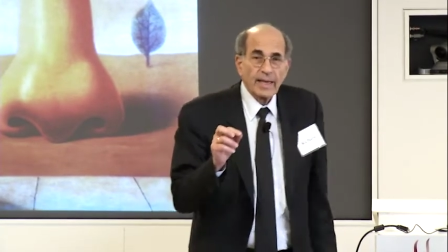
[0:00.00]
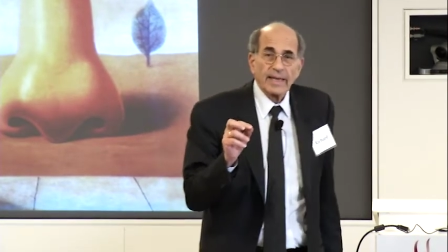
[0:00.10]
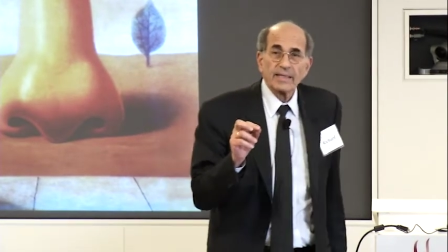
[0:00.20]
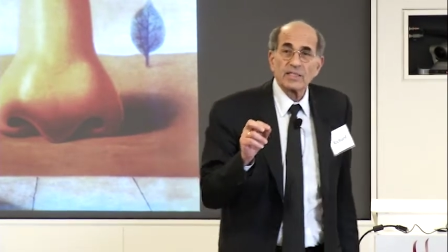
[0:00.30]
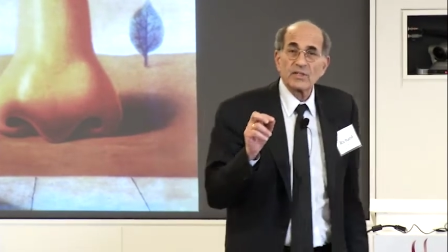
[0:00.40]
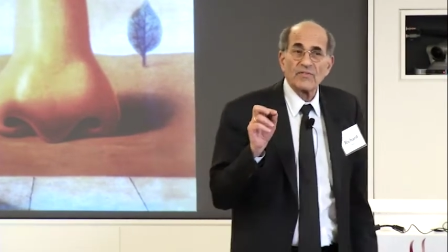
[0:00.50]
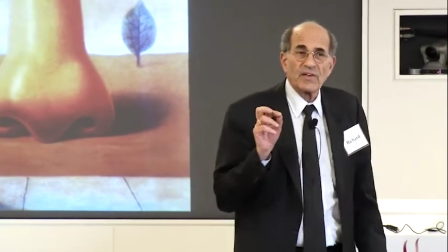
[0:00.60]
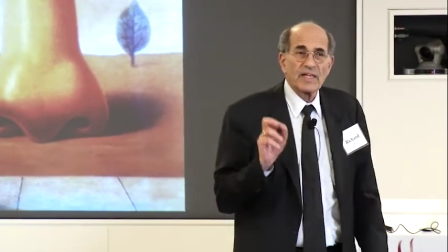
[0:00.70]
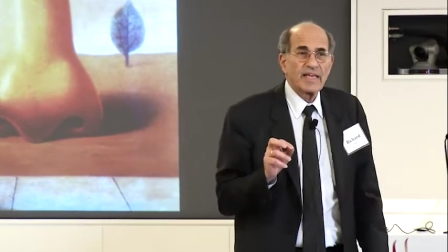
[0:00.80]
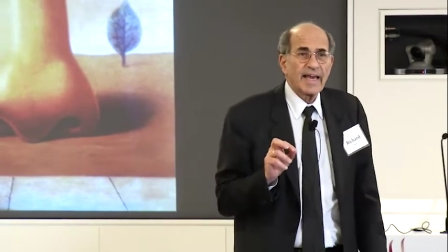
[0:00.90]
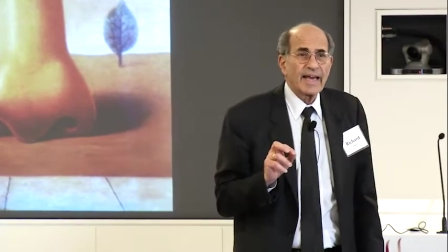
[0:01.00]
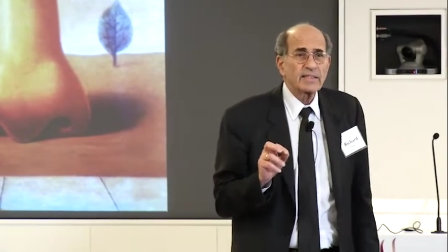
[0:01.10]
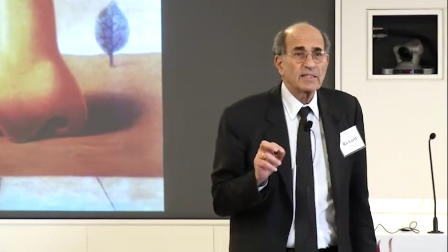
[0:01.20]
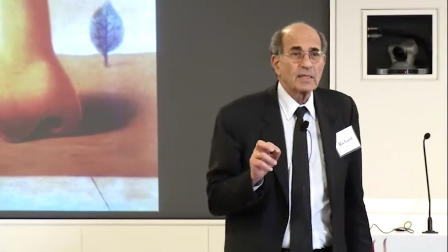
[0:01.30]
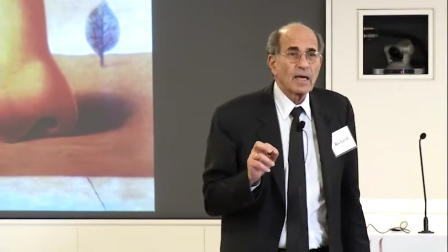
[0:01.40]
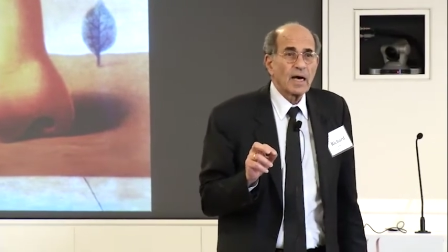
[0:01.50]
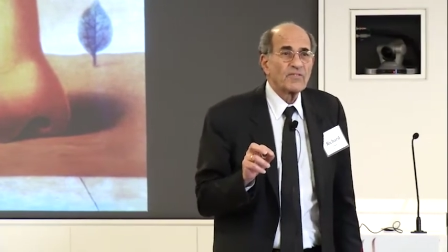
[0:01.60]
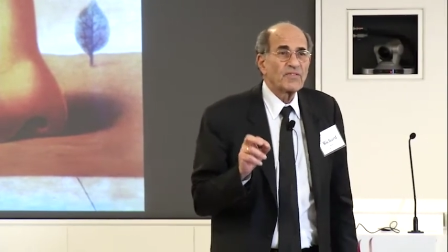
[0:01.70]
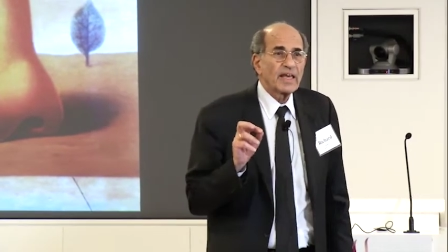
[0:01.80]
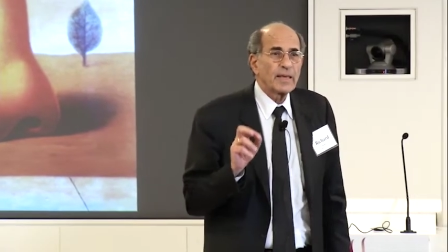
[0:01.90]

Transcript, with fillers: It is a vignette of